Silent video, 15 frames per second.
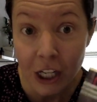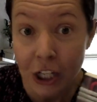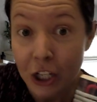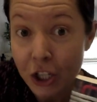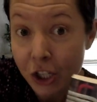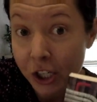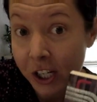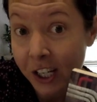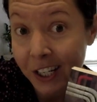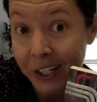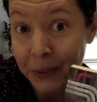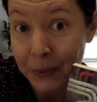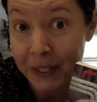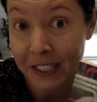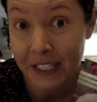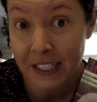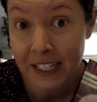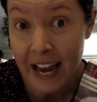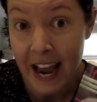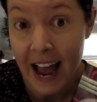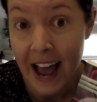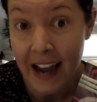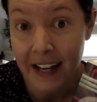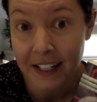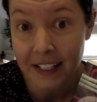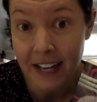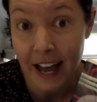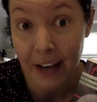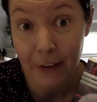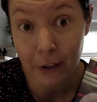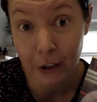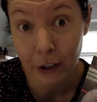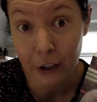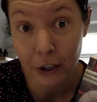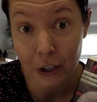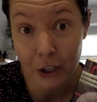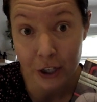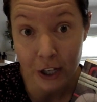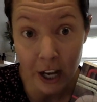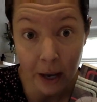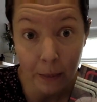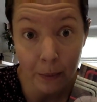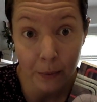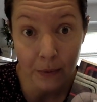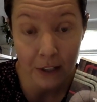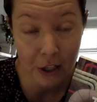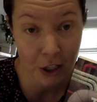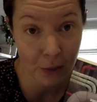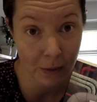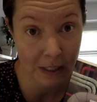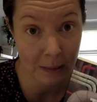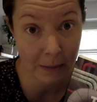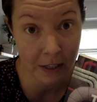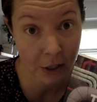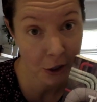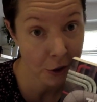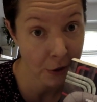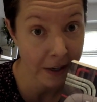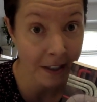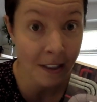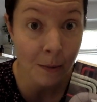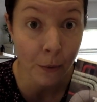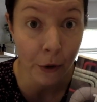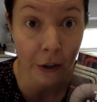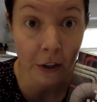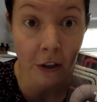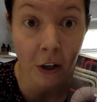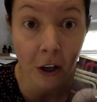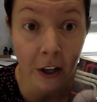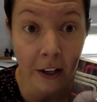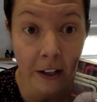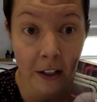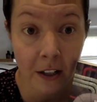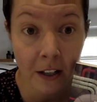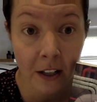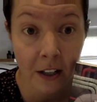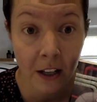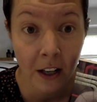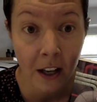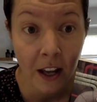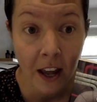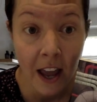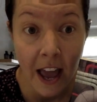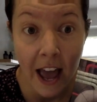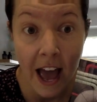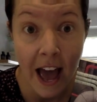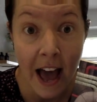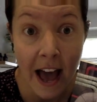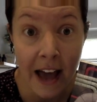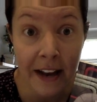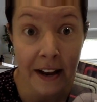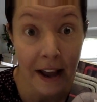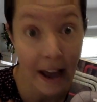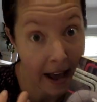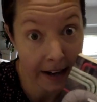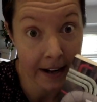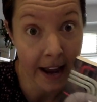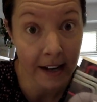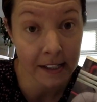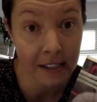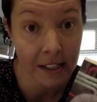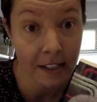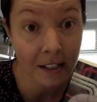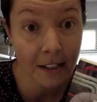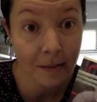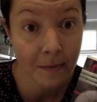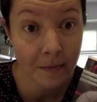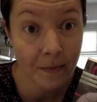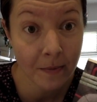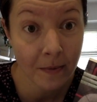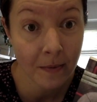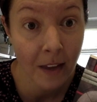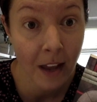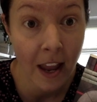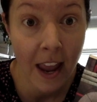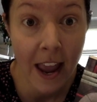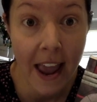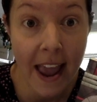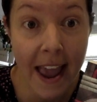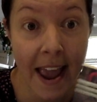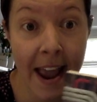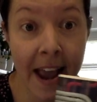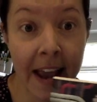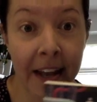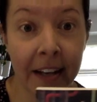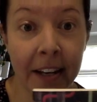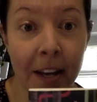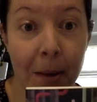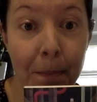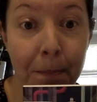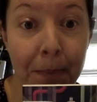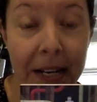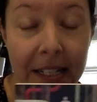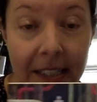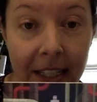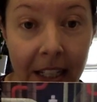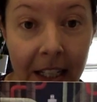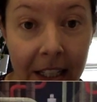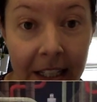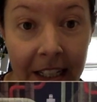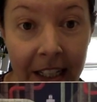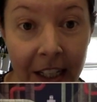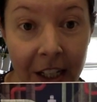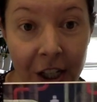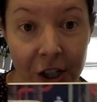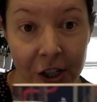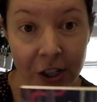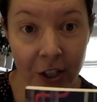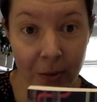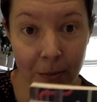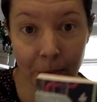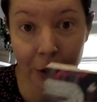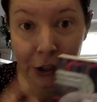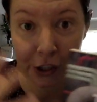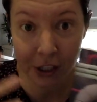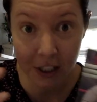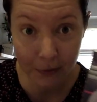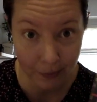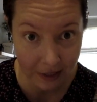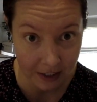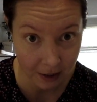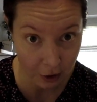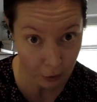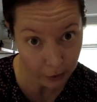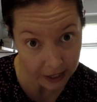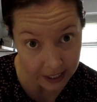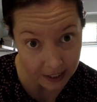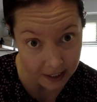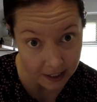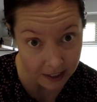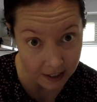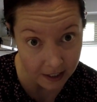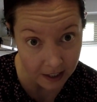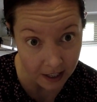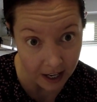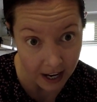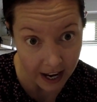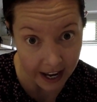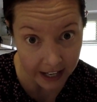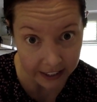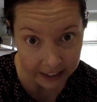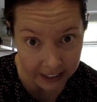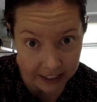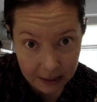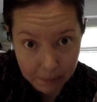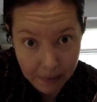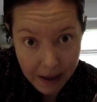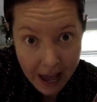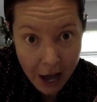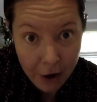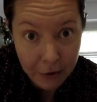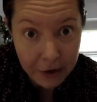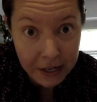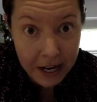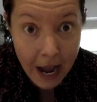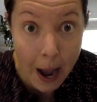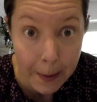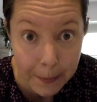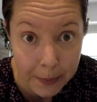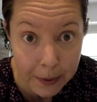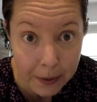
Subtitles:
She was intact after her ship that she was being transported on had an accident. And basically, she emerges from this crate and gets powered up